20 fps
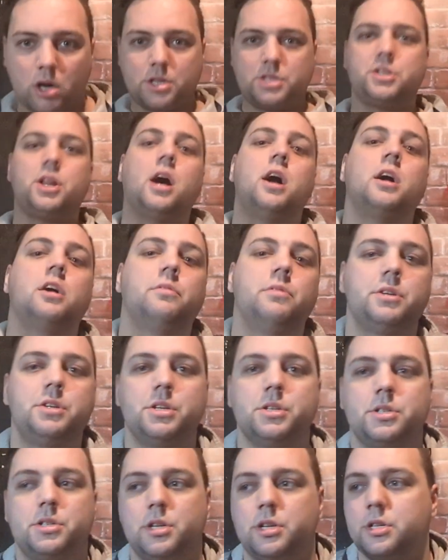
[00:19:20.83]
stock, which
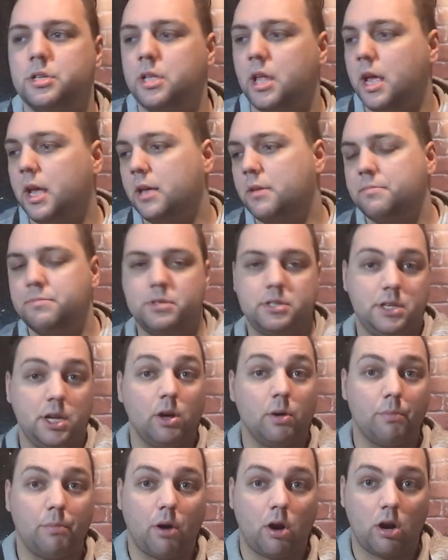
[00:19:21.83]
is just like
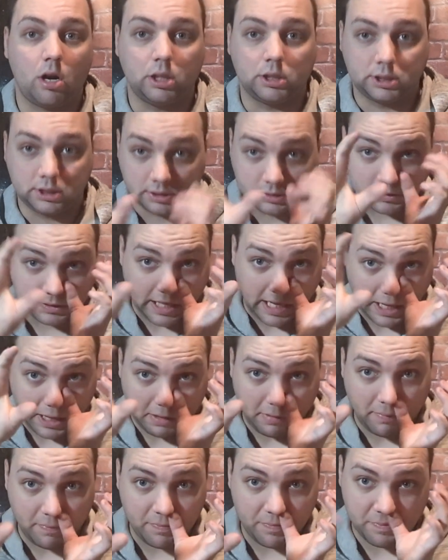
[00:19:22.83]
steel bars, like
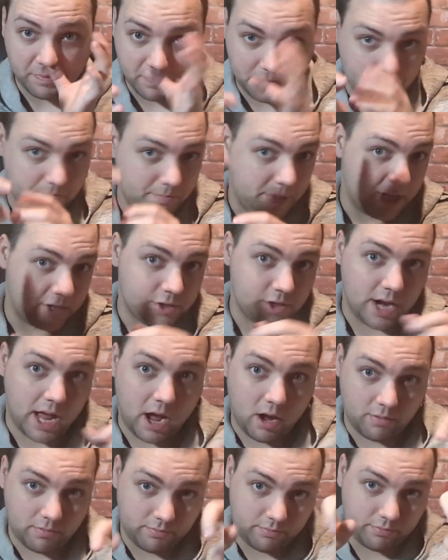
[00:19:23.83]
measured
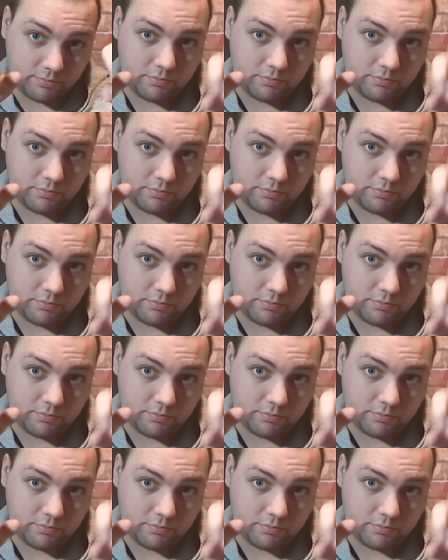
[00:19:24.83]
out,